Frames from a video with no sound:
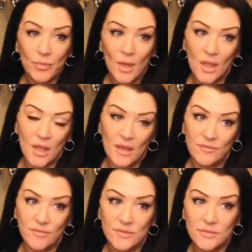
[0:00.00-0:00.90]
a love
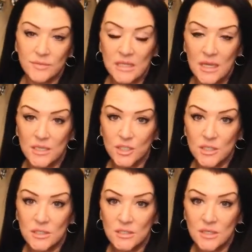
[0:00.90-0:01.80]

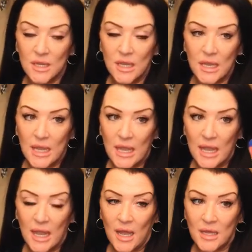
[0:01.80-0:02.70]
connection,
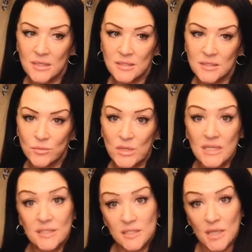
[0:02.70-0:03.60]
and when
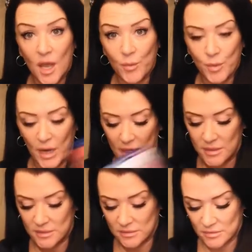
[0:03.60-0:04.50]
it's upright,
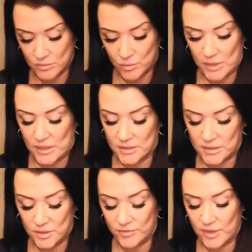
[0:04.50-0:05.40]
when
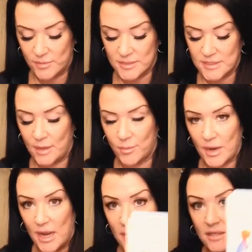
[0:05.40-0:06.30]
Two of Cups is
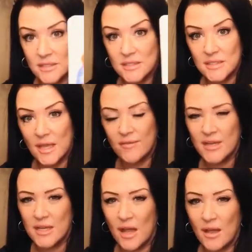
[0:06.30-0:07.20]
upright, this is love. It
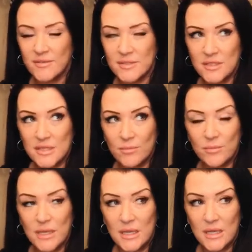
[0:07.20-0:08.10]
can
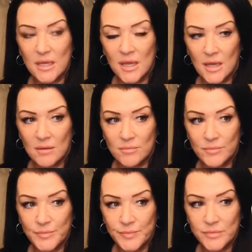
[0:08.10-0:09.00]
be
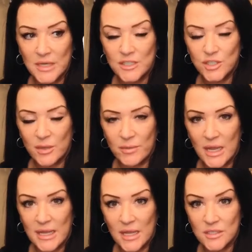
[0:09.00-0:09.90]
it's Gemini,
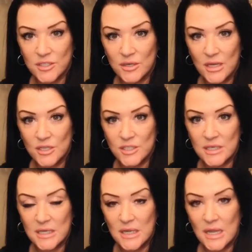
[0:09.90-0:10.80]
Cancer energy.